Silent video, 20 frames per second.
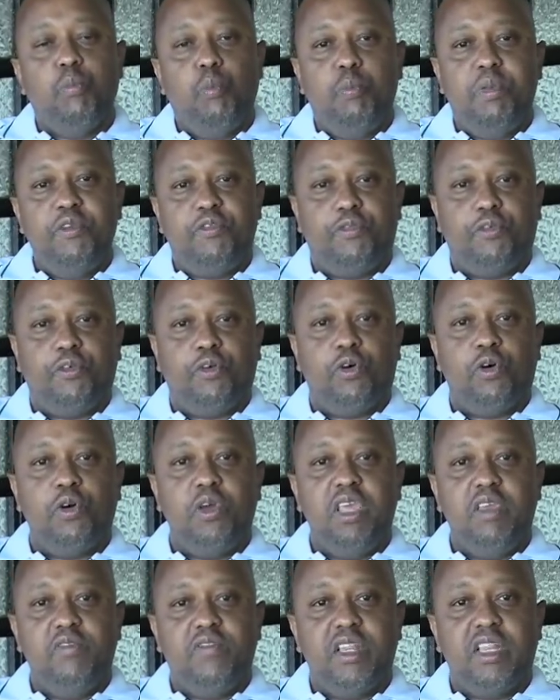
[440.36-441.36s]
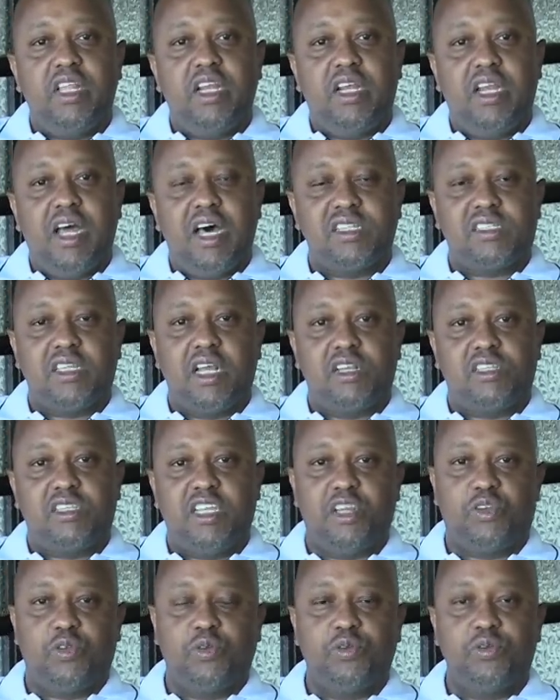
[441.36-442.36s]
Before even the dust had
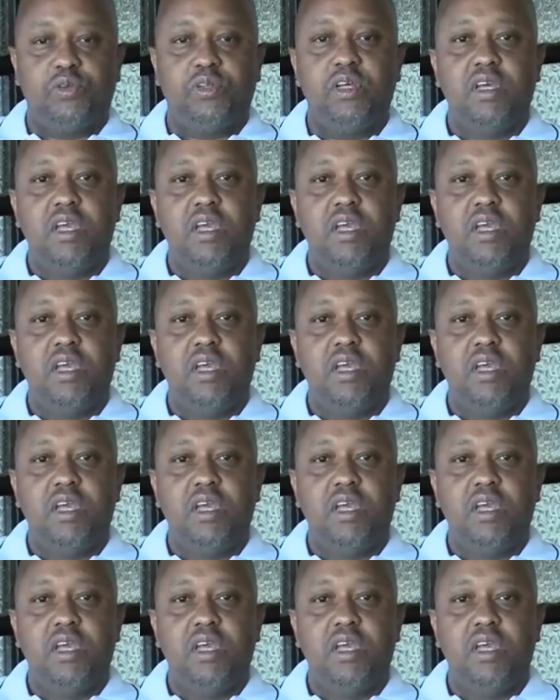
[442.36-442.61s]
settled,